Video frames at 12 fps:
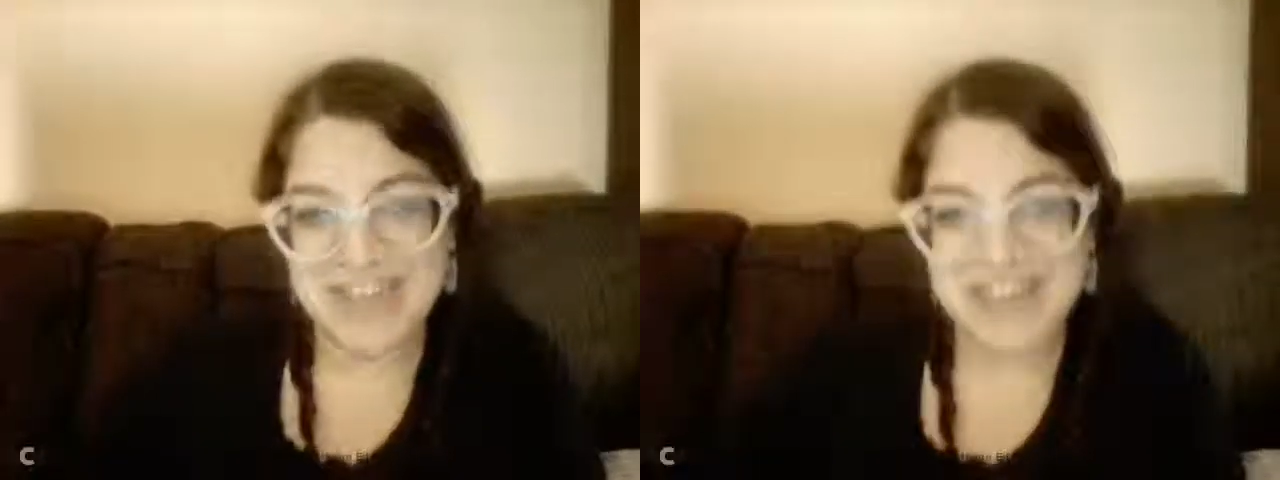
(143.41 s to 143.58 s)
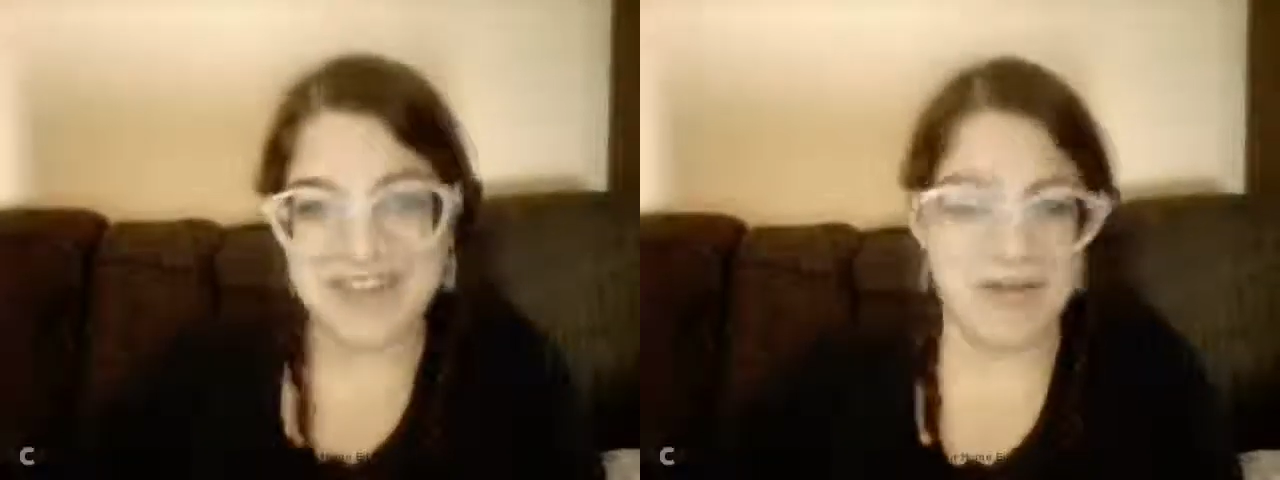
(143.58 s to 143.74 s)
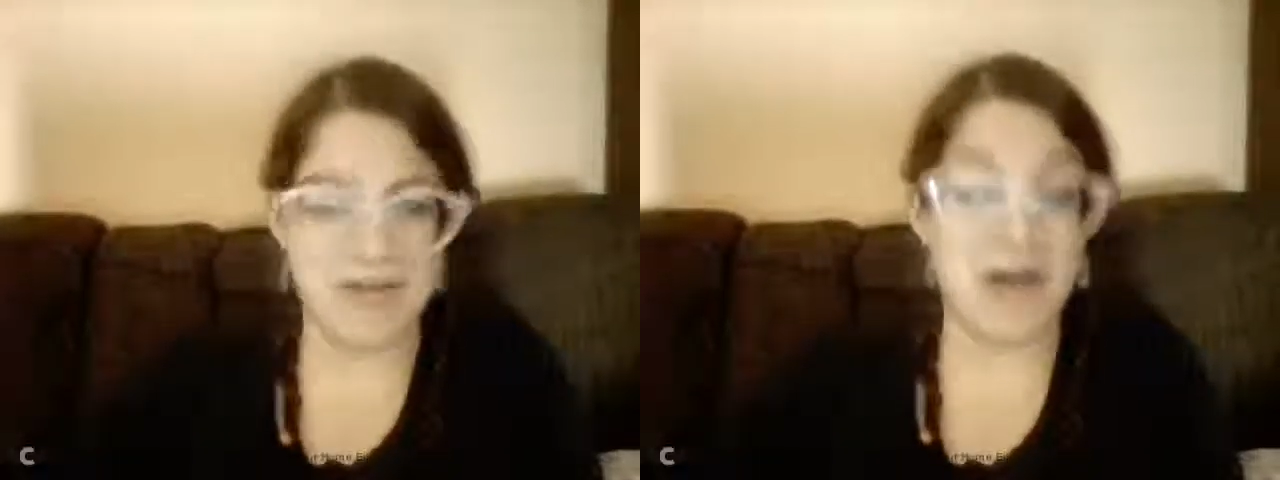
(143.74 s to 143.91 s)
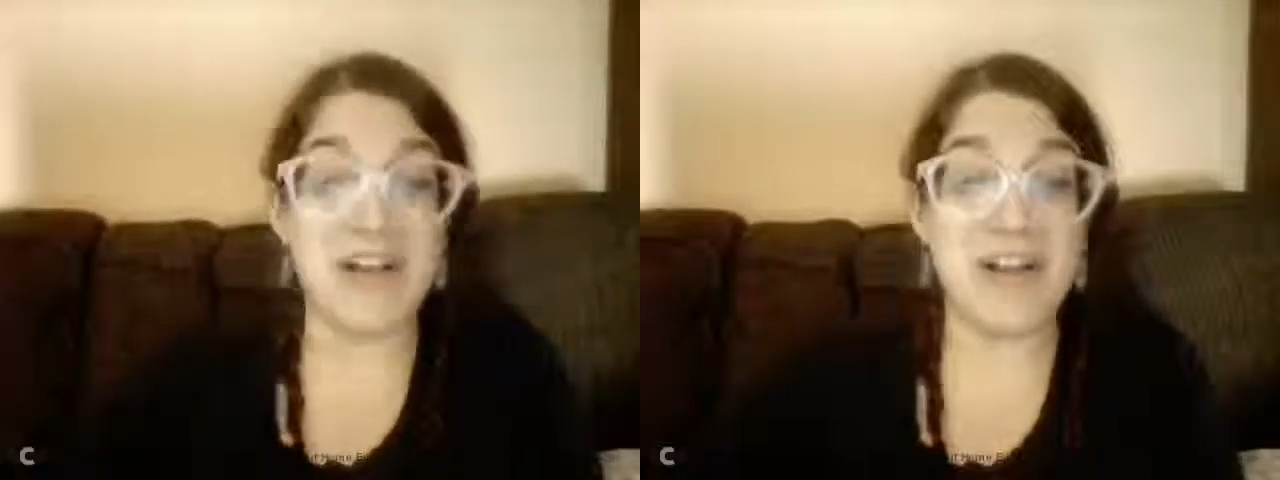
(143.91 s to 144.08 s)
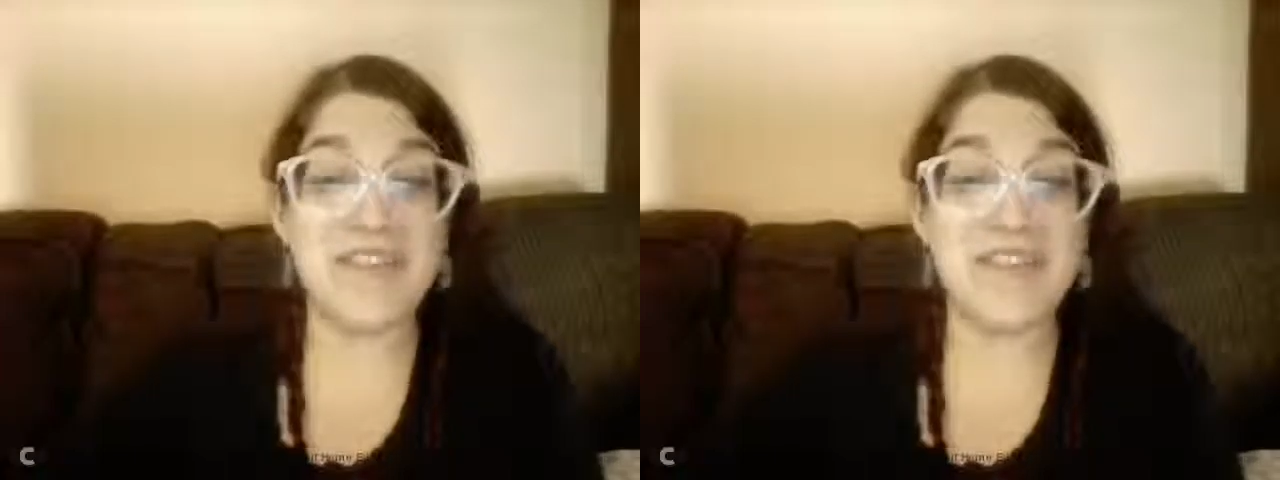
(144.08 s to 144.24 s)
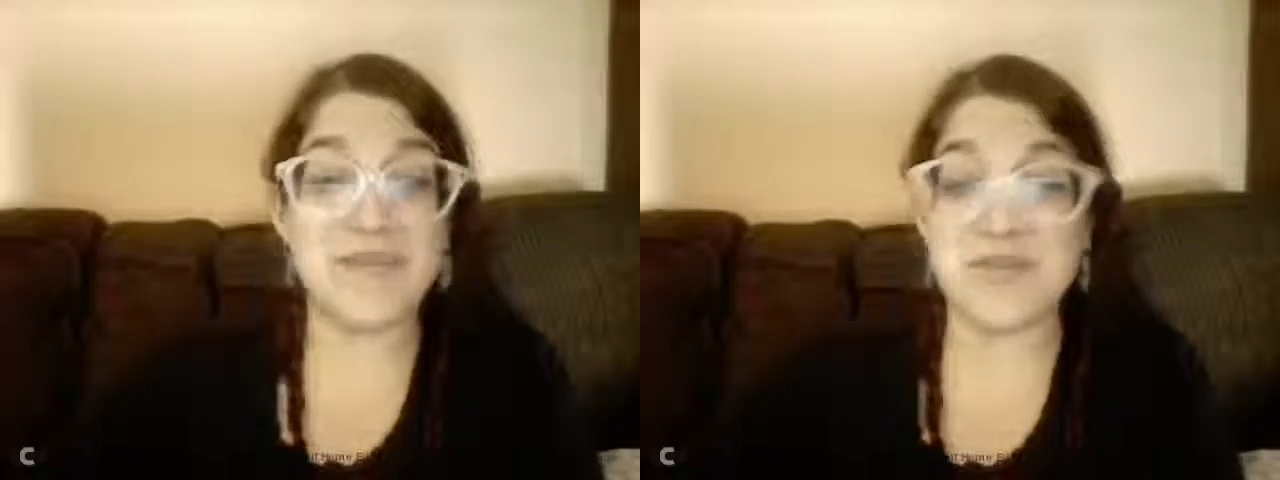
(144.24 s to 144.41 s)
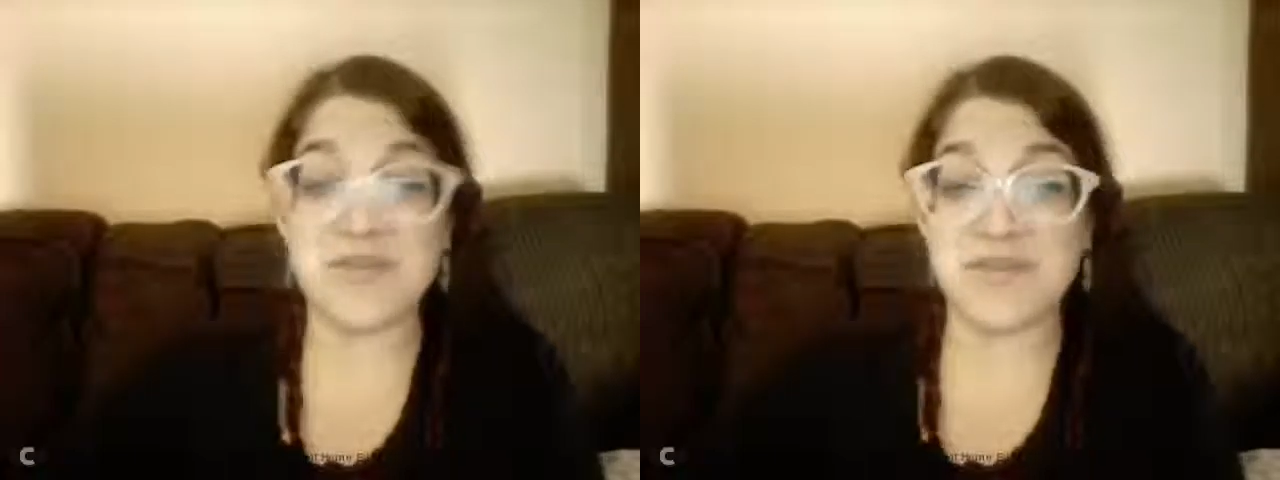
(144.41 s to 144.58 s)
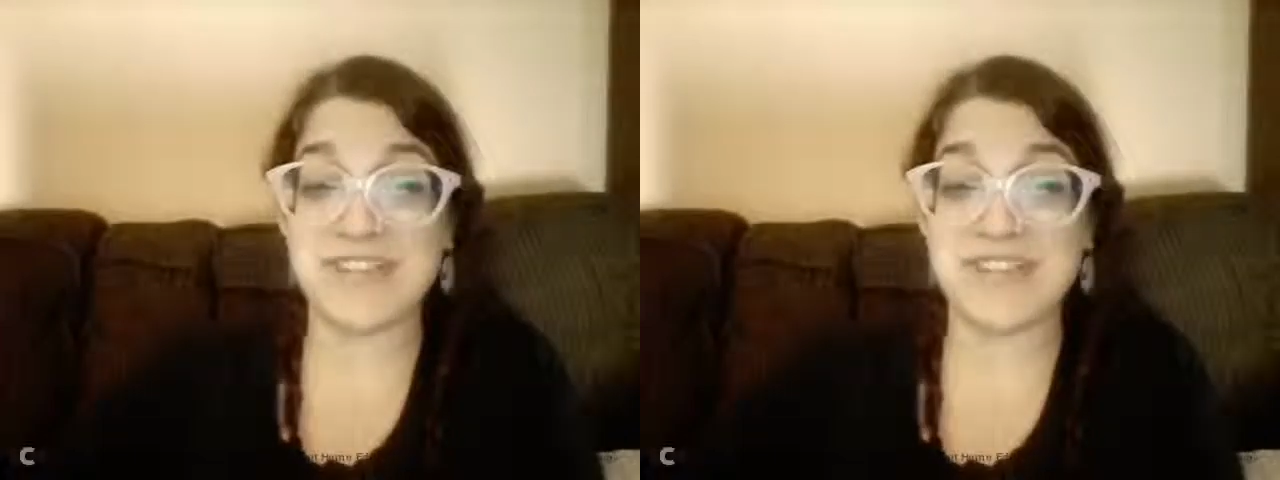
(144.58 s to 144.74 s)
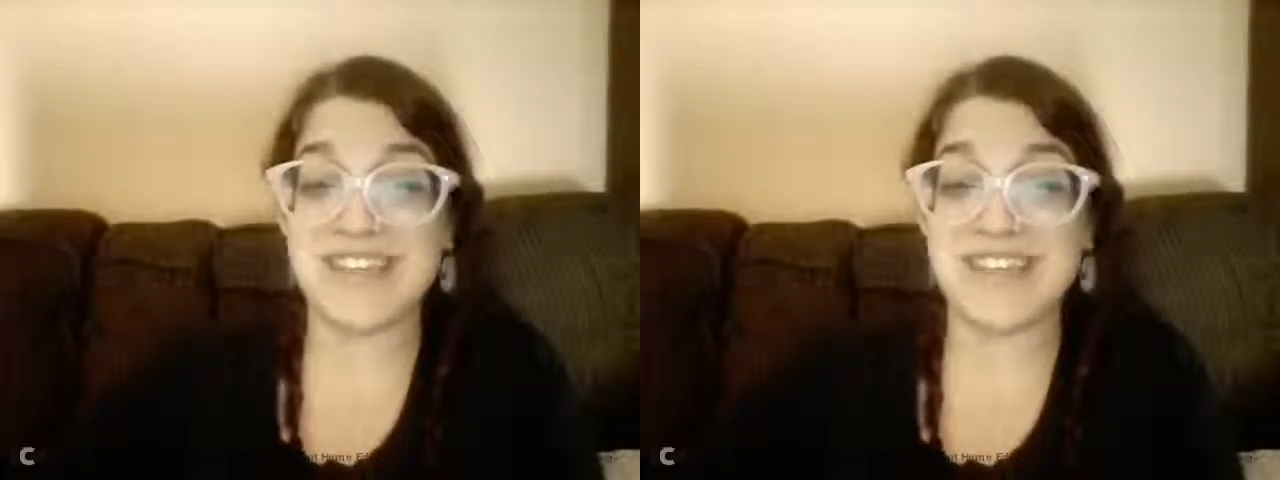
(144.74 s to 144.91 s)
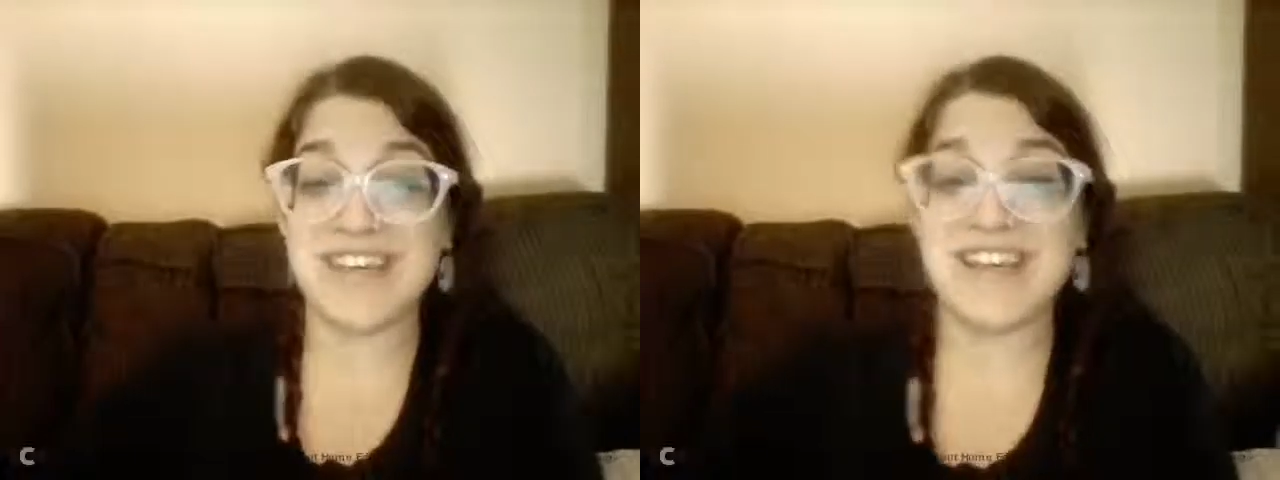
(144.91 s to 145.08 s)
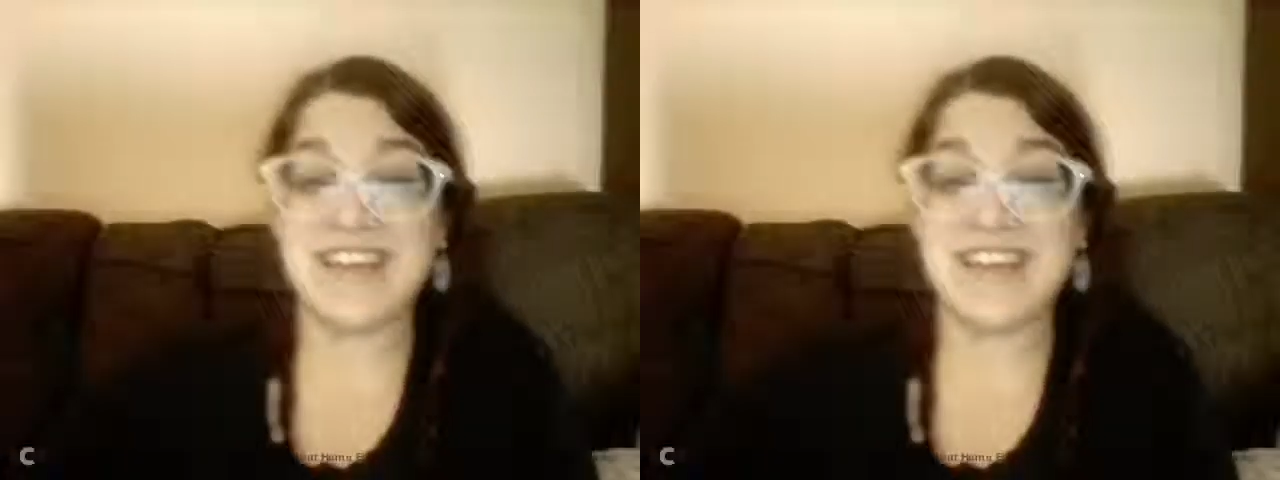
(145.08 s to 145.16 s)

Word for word: So now we all have squishables.